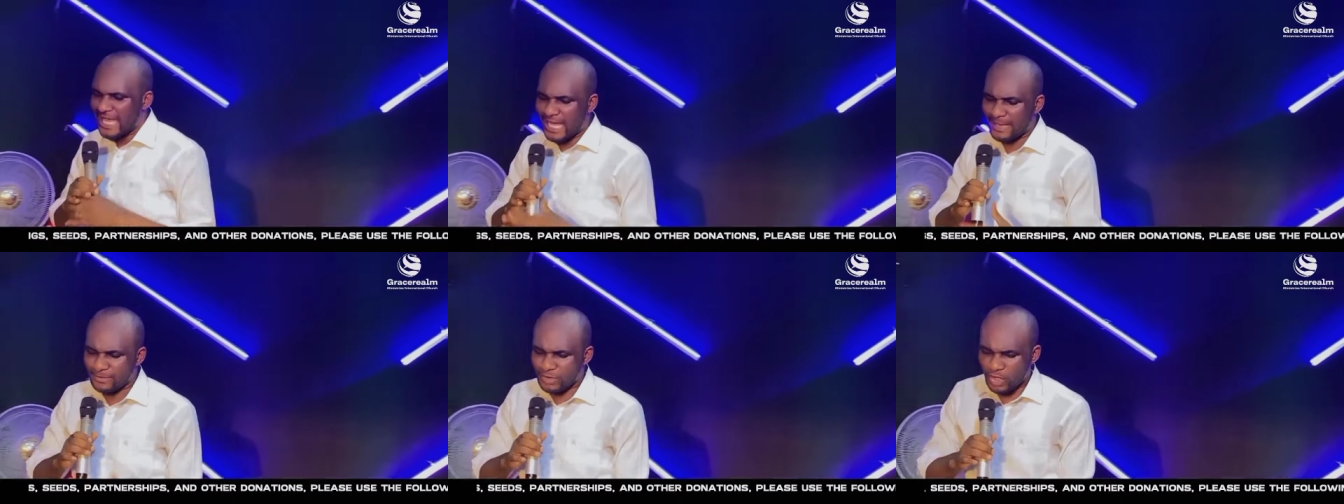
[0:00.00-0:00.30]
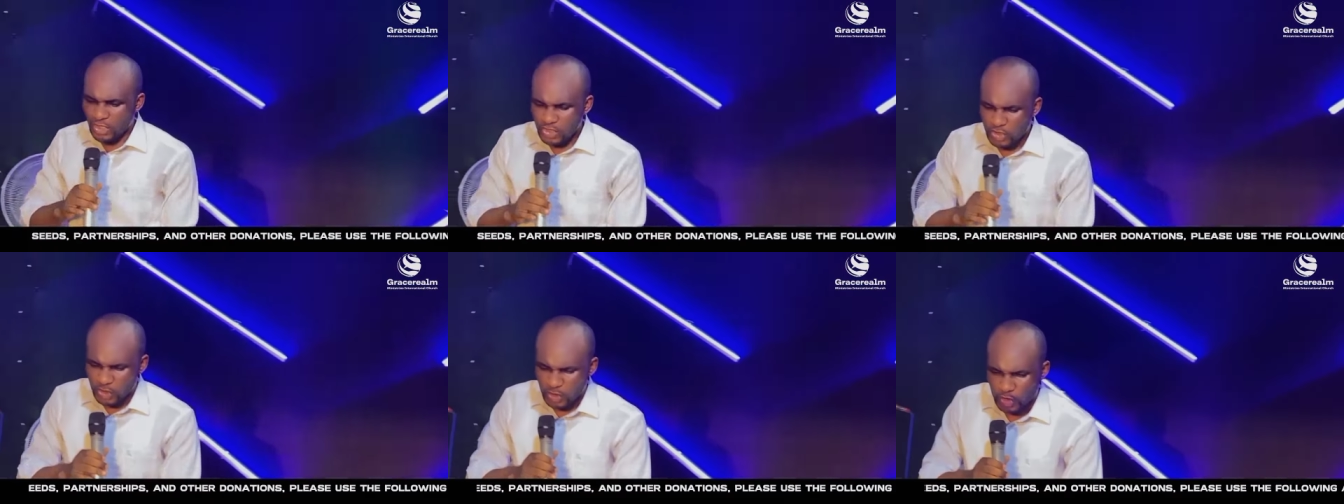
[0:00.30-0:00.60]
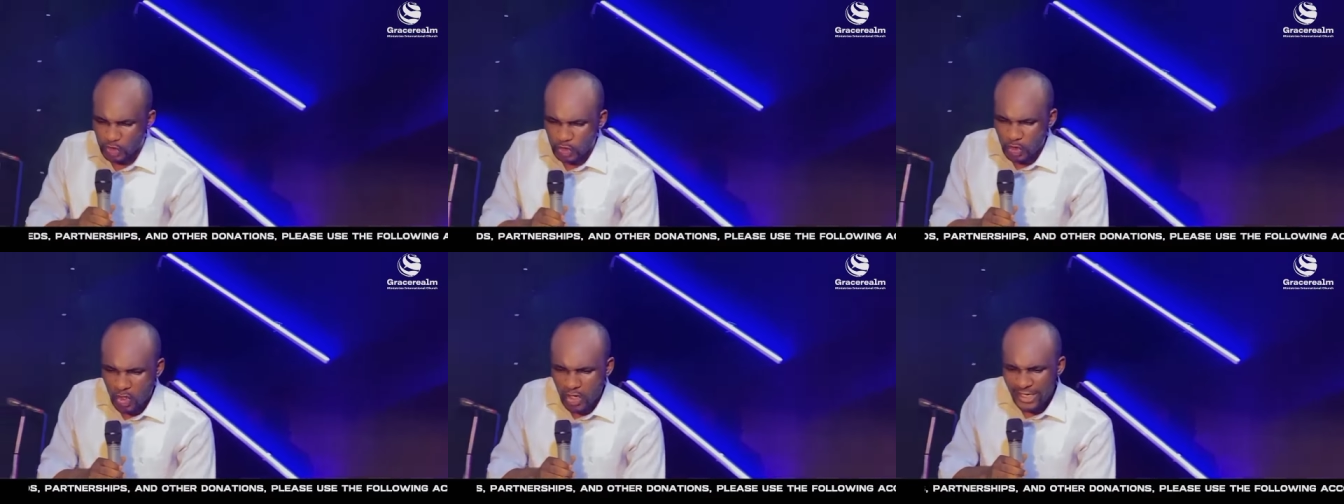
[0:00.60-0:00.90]
I'm
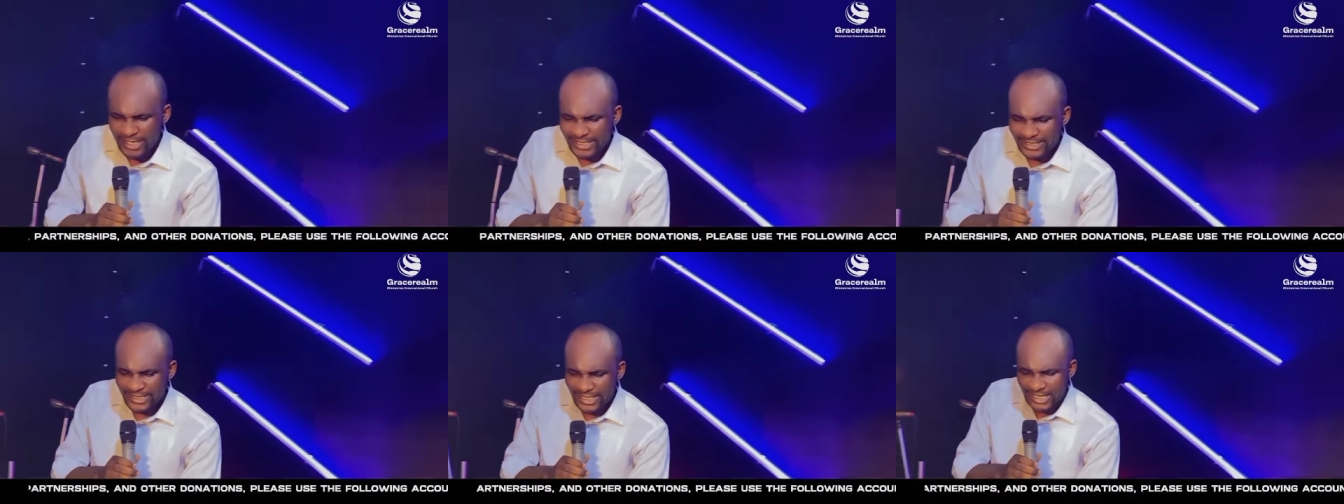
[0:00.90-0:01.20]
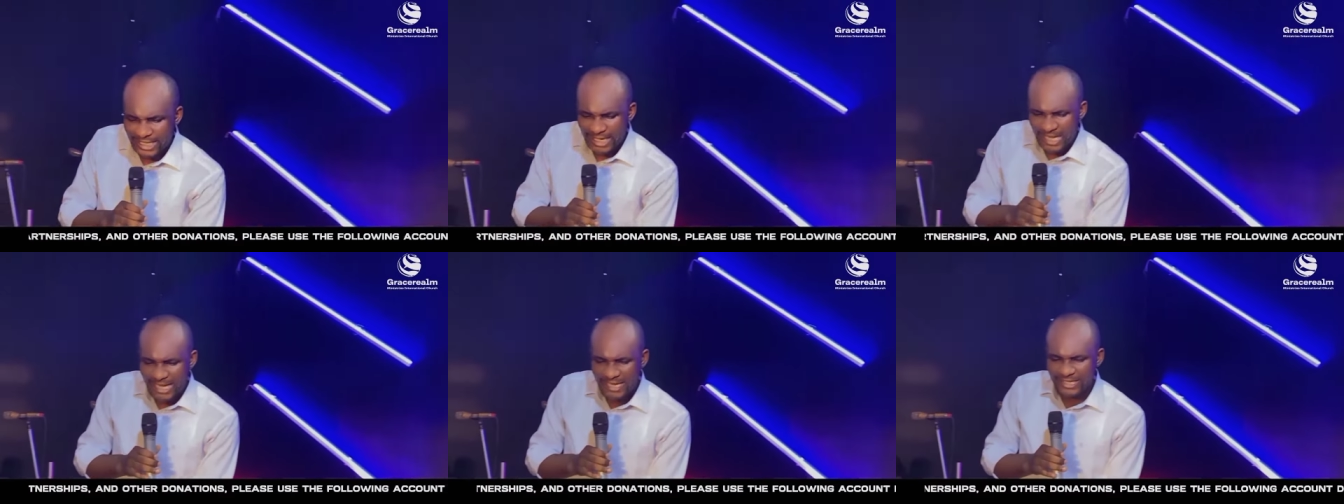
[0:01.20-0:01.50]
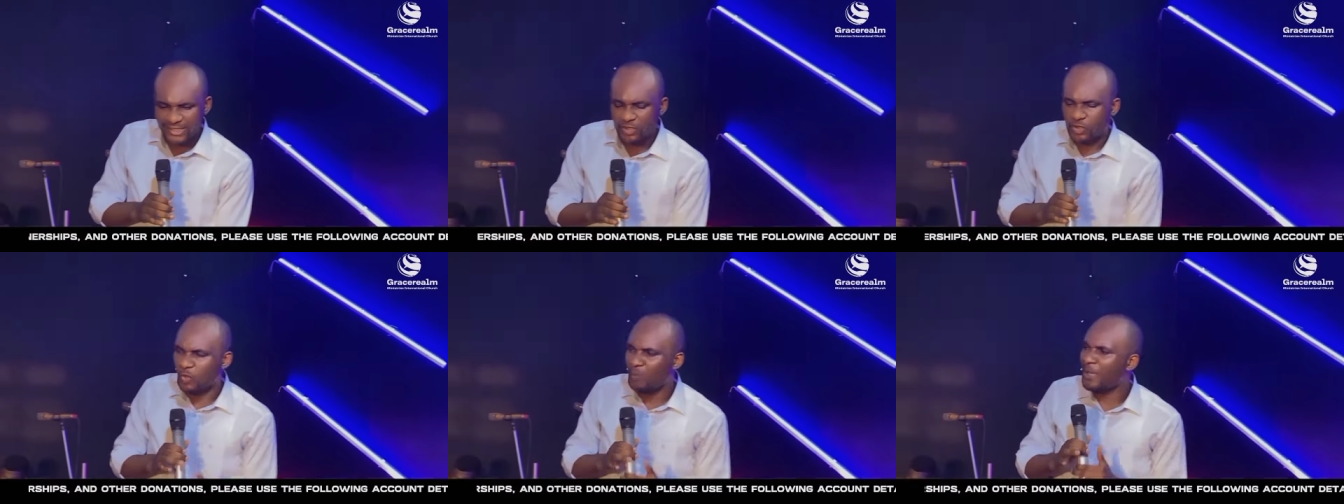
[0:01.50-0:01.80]
just drawing the
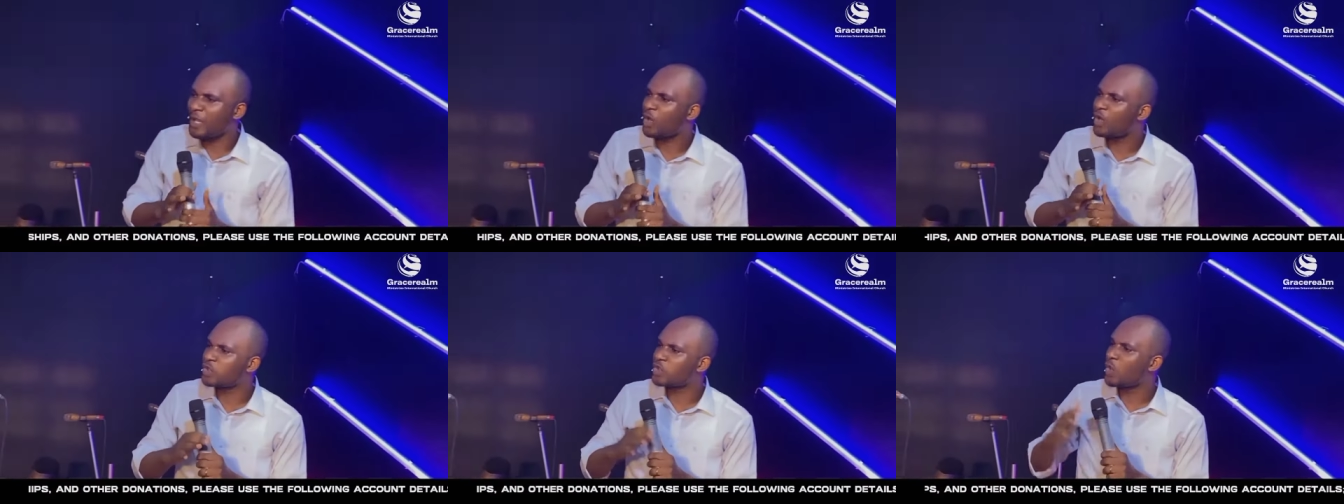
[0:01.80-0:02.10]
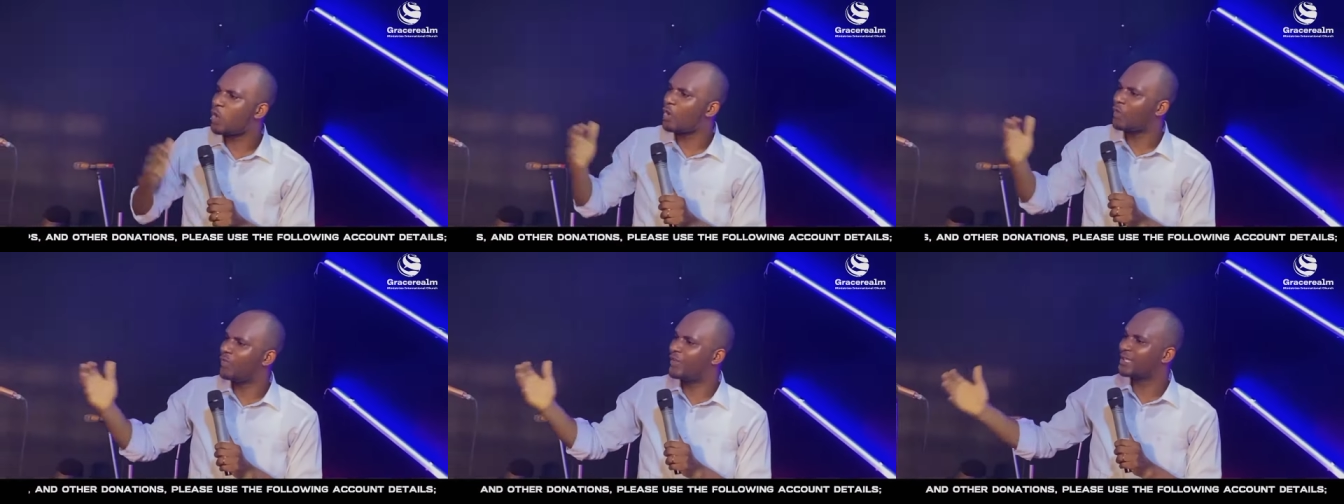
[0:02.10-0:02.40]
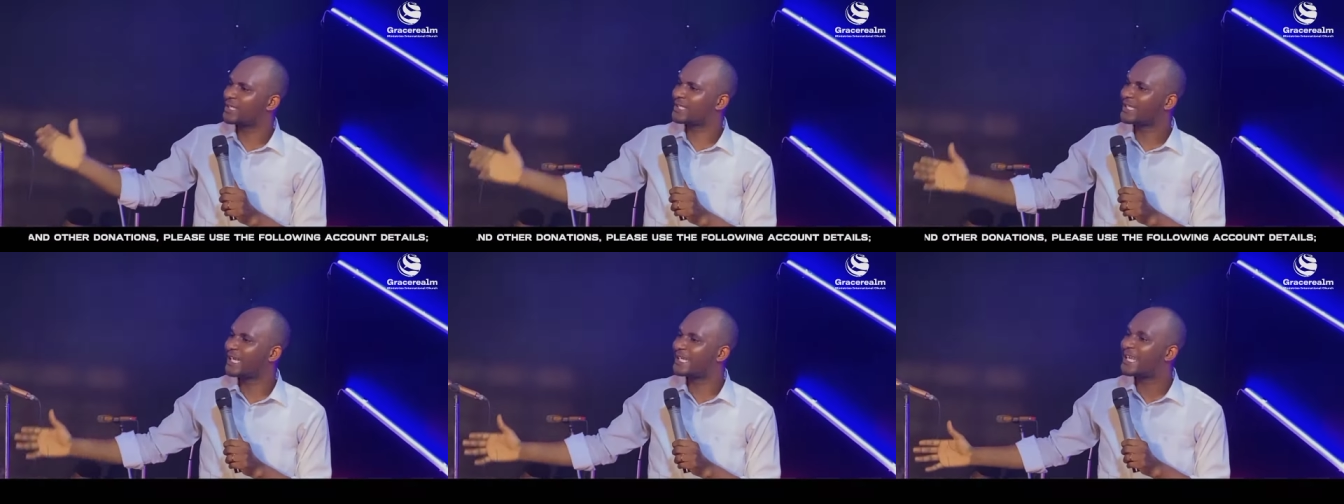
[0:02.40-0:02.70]
line to make us
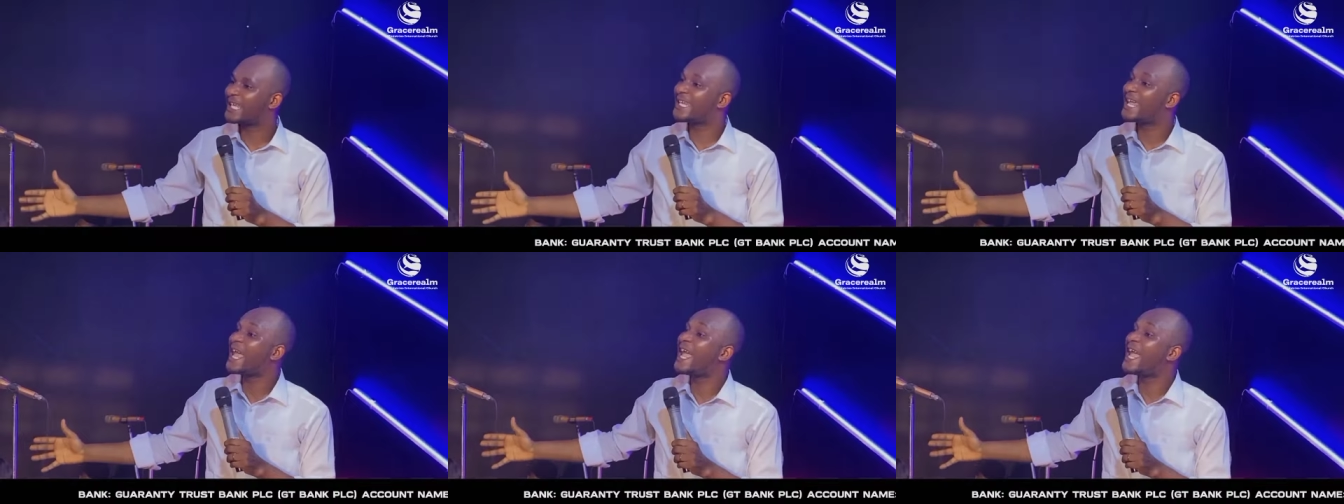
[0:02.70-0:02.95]
understand that